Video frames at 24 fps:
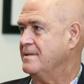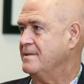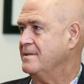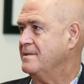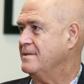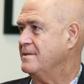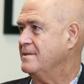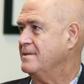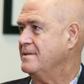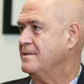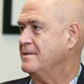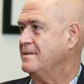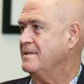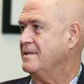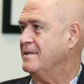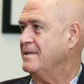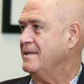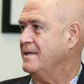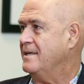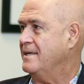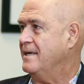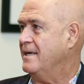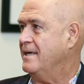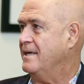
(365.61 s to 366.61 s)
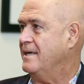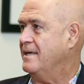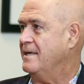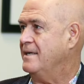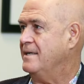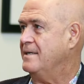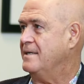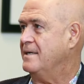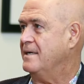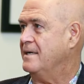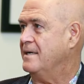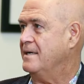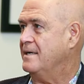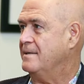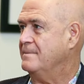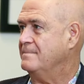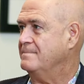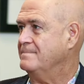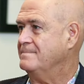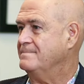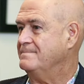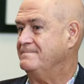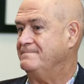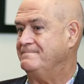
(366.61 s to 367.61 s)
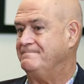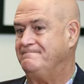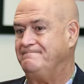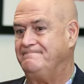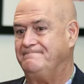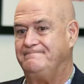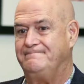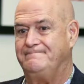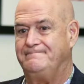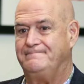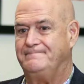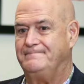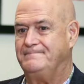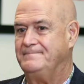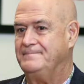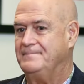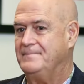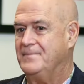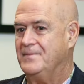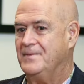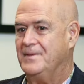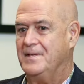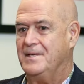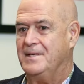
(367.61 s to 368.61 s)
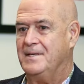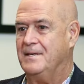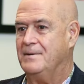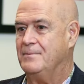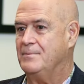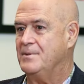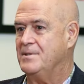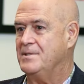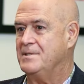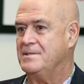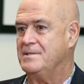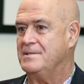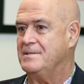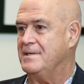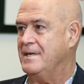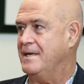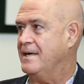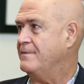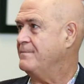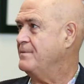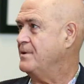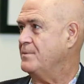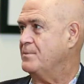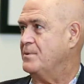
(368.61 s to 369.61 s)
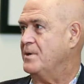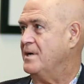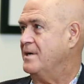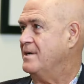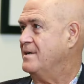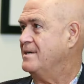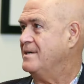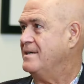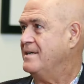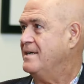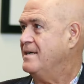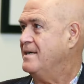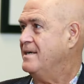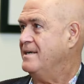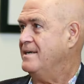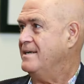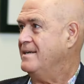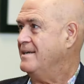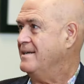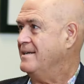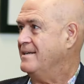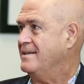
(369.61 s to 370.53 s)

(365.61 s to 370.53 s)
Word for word: Right. And um, it was everywhere. Right.